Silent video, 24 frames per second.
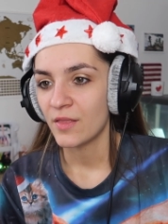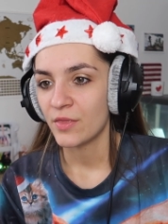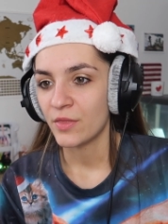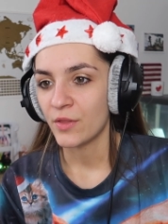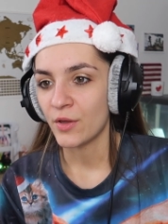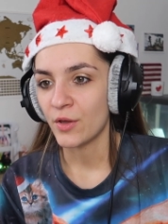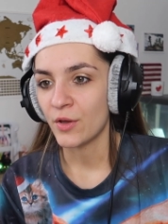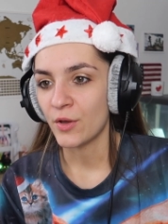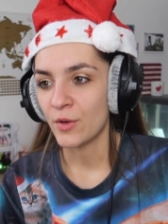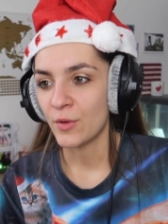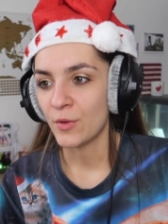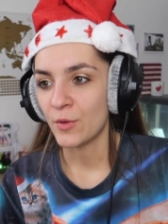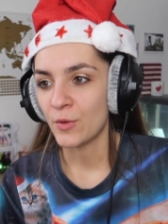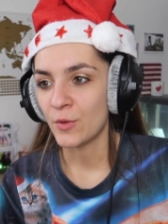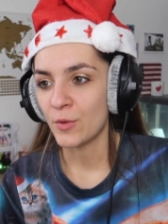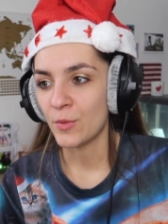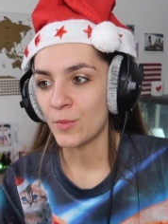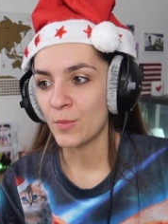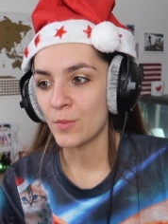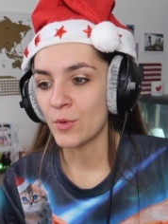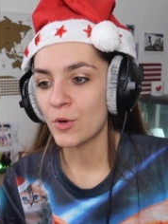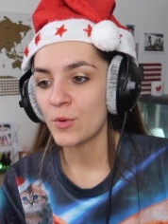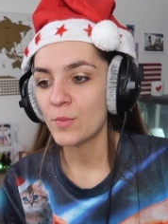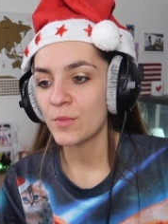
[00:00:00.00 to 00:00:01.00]

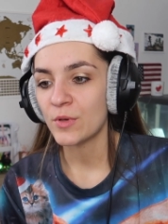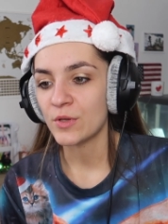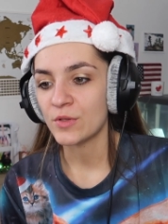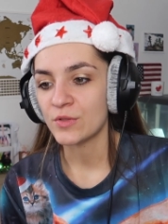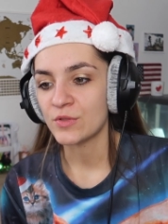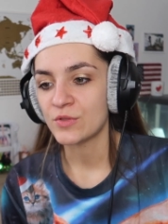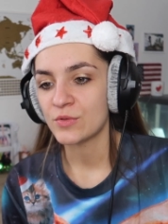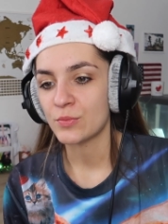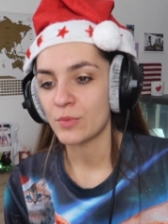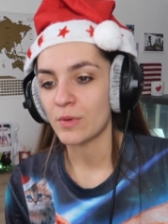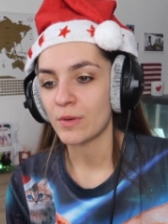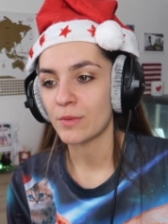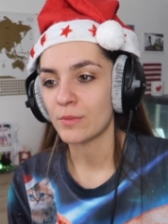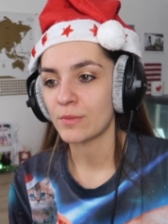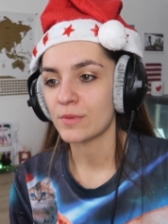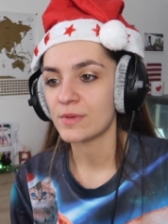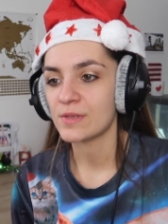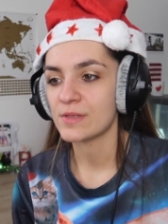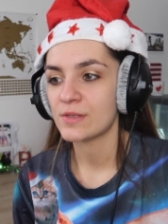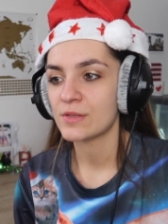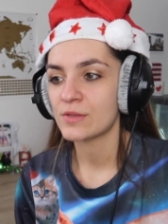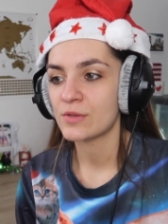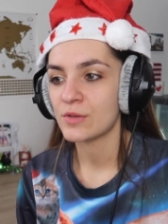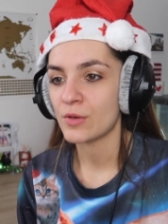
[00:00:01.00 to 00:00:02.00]
The moment where we
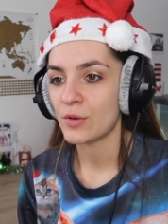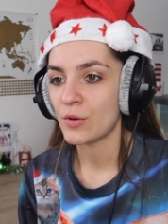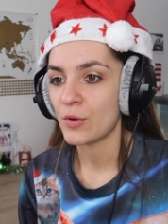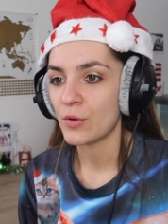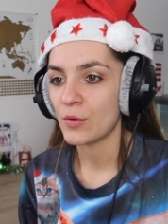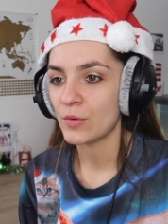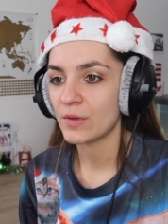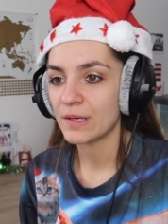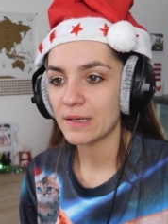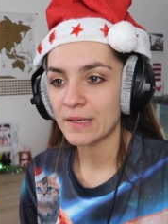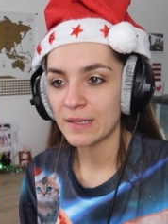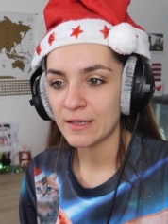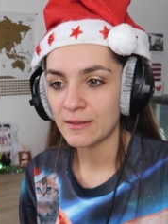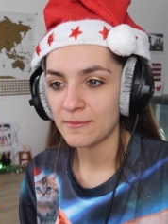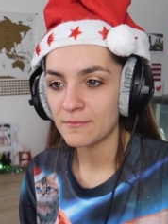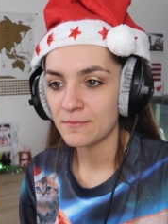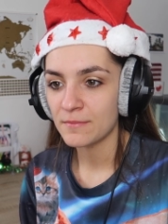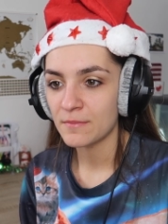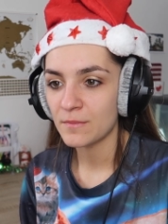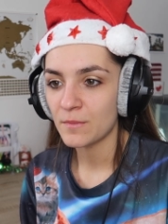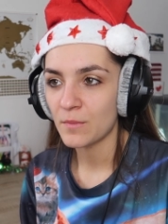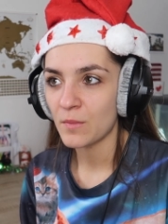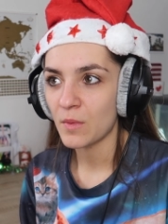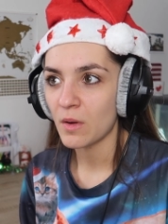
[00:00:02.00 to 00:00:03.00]
saw
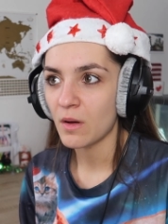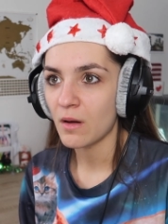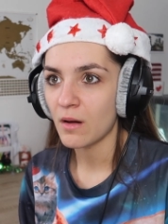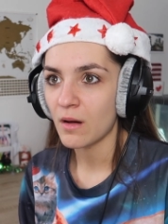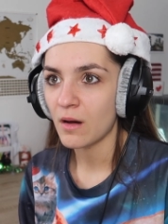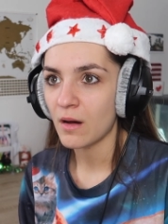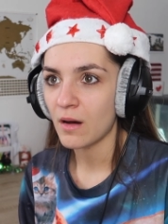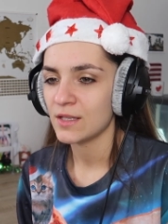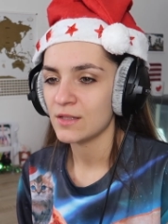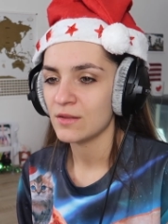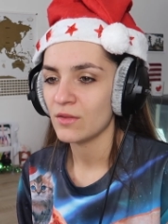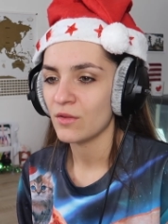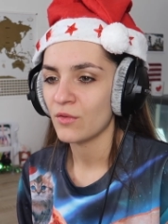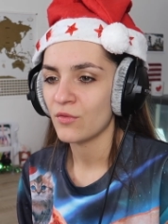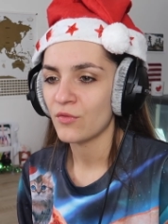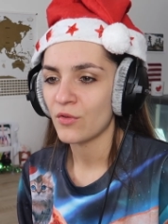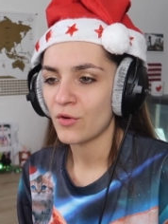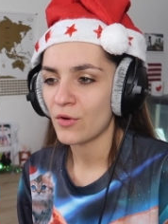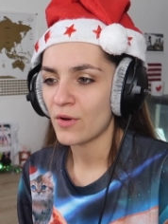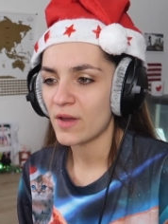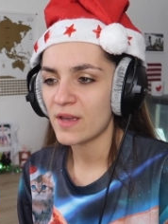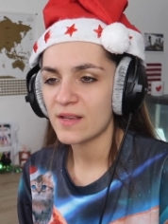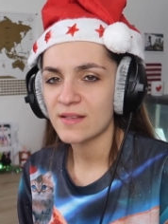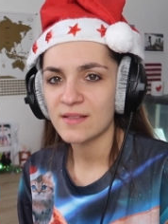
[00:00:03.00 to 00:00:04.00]
him in the
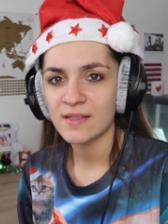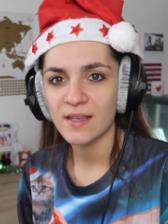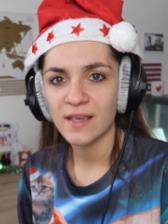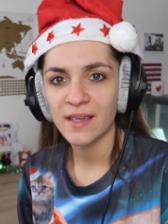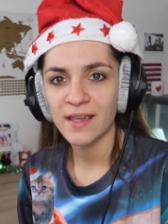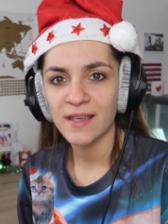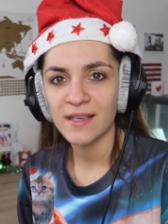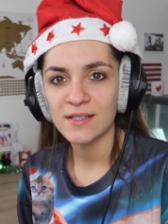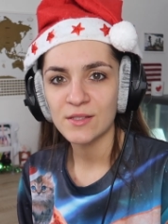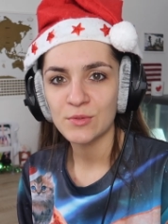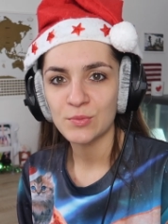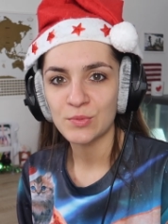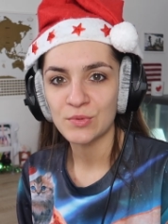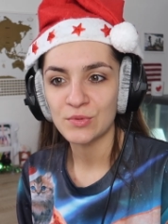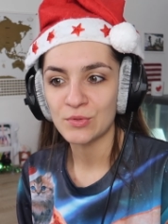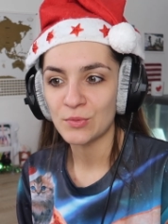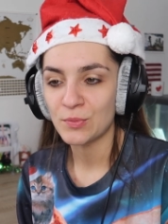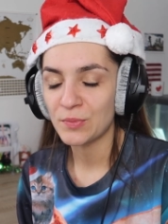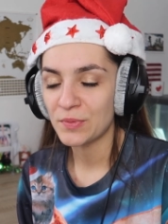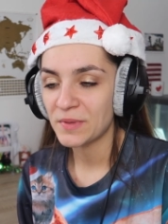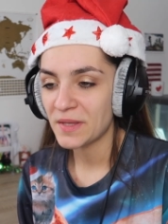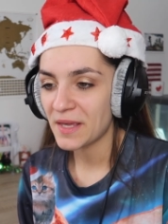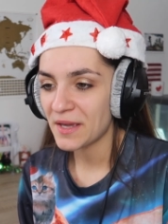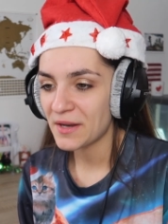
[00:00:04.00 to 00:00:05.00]
forest, I guess, with
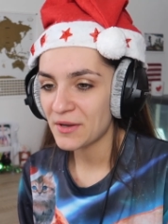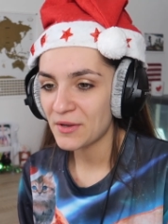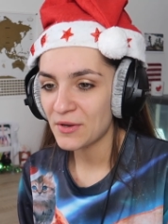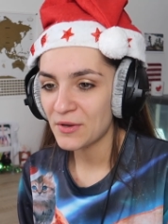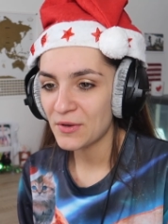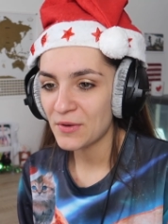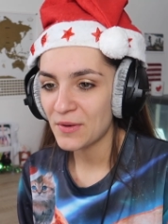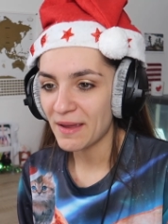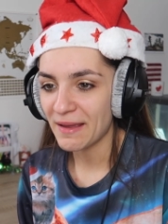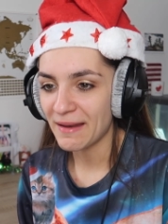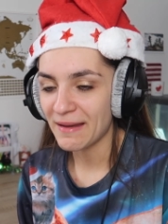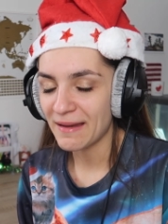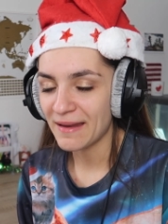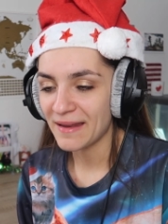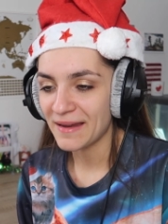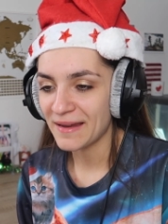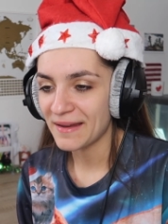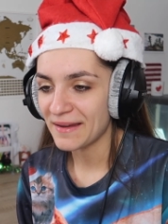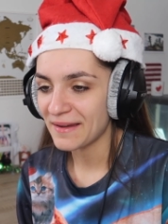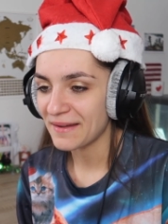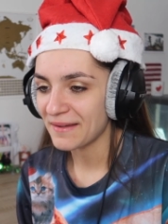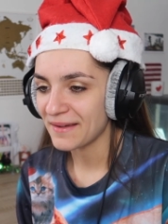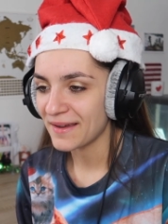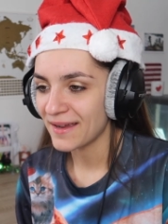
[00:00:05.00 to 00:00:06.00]
a piano and
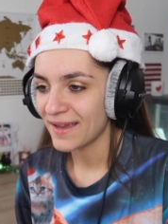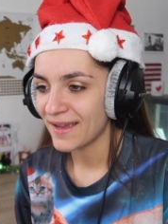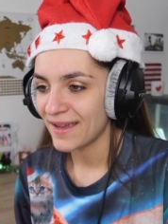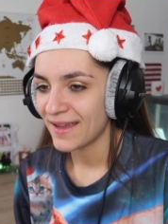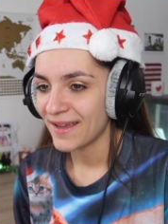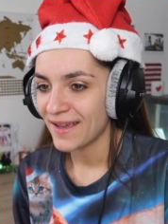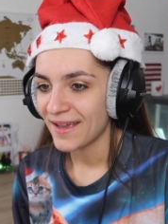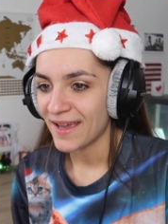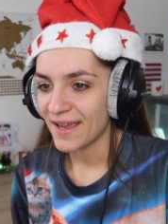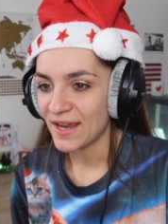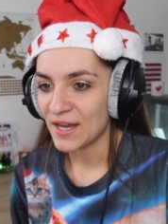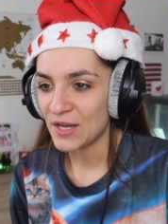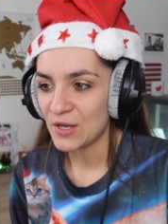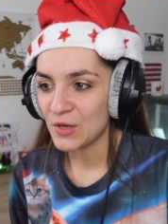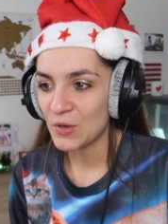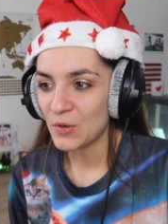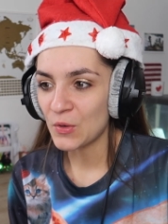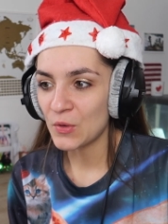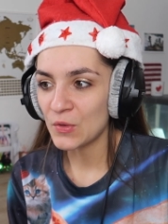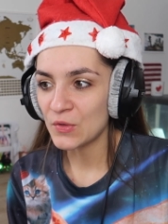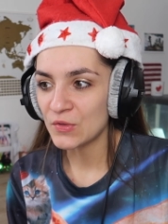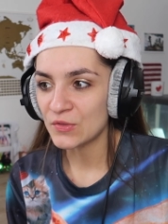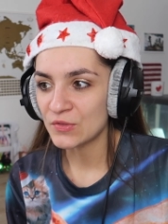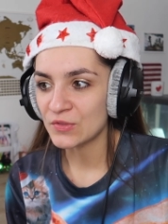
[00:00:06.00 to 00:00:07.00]
then uh, and
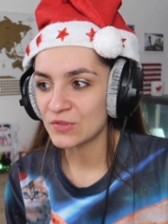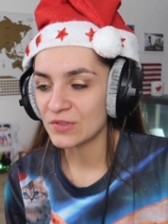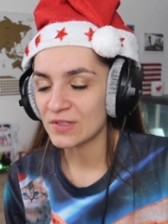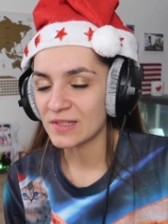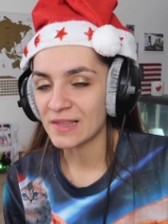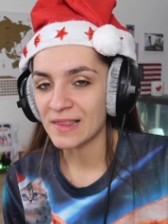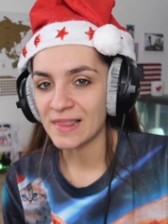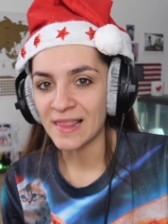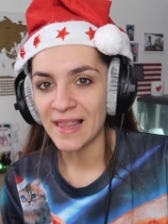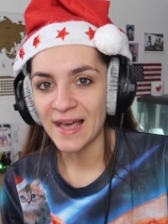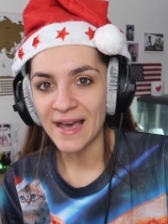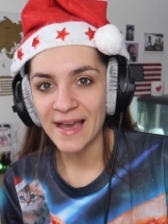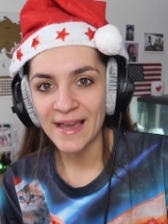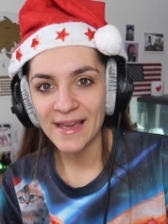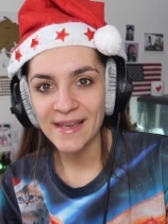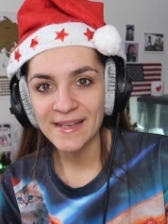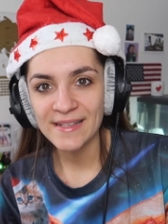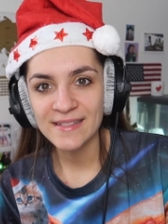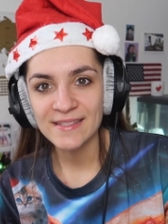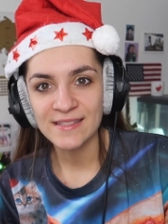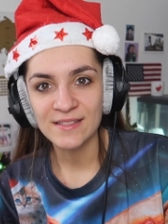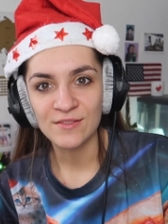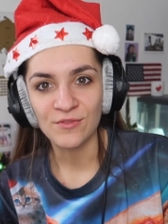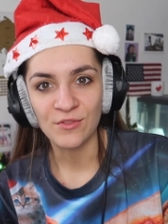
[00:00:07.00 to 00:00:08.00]
all those
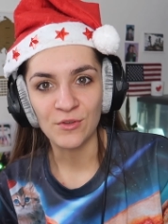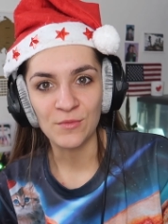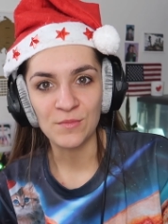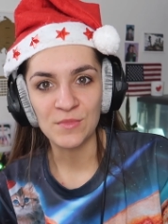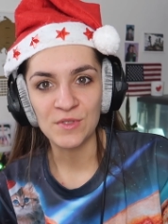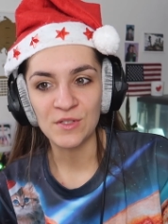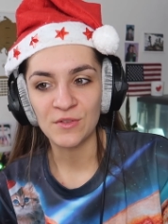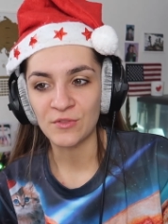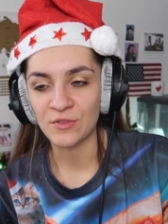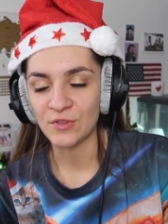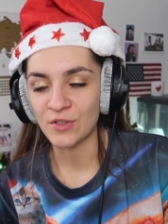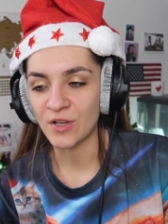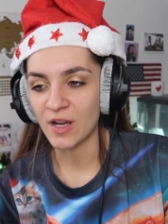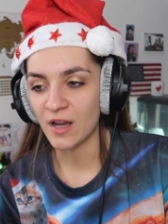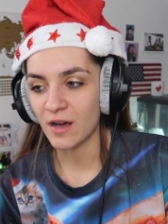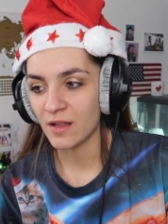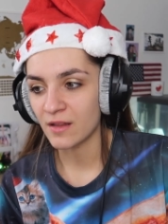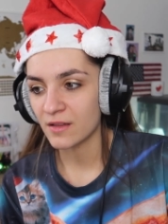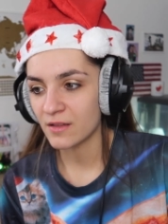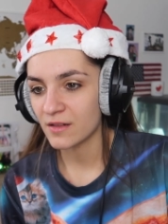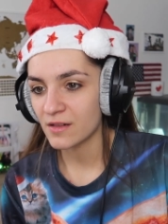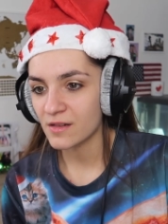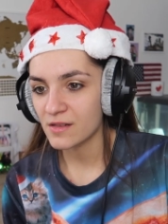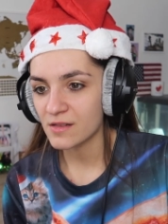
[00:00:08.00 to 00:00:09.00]
lights from different
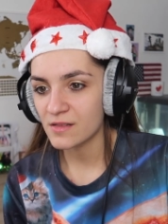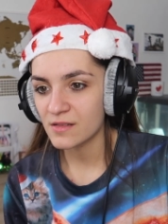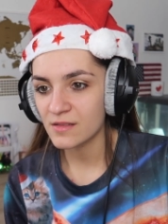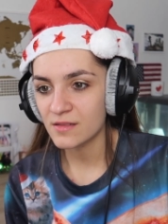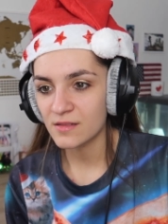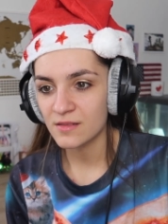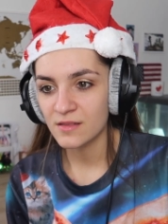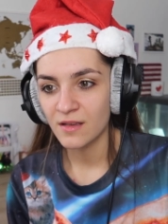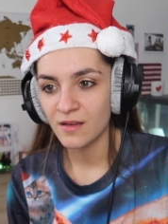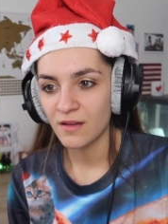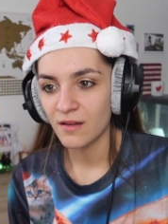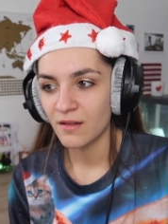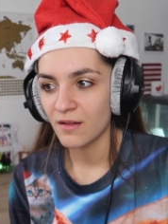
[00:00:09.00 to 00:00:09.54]
colors.